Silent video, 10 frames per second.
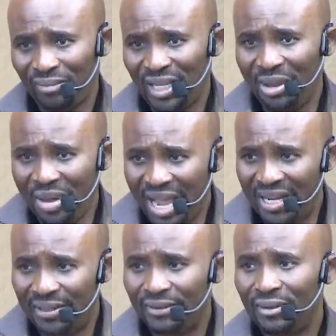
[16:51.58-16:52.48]
Amen.
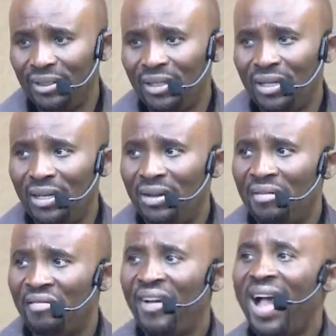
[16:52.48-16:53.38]

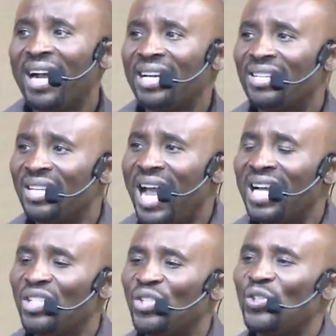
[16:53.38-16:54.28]
Facts are
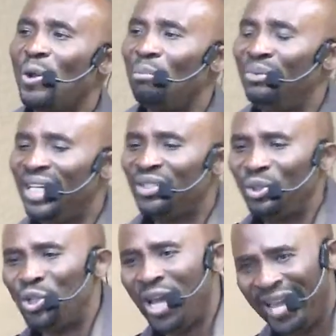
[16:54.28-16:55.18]
subject to
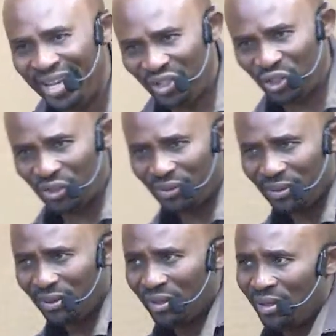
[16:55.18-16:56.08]
change.
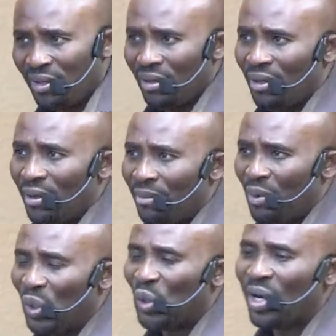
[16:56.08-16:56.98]
But
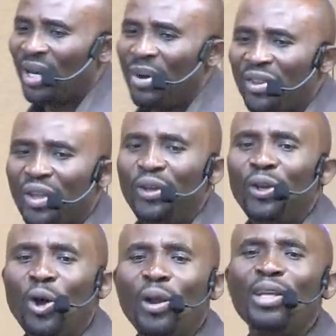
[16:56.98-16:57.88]
we're talking about the
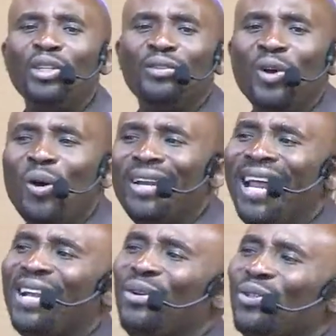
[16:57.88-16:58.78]
knowledge of God
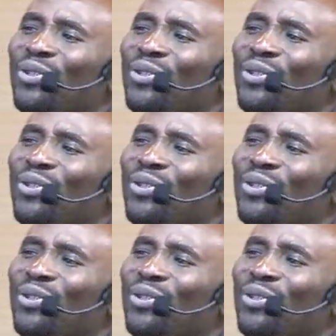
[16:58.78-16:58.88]
that does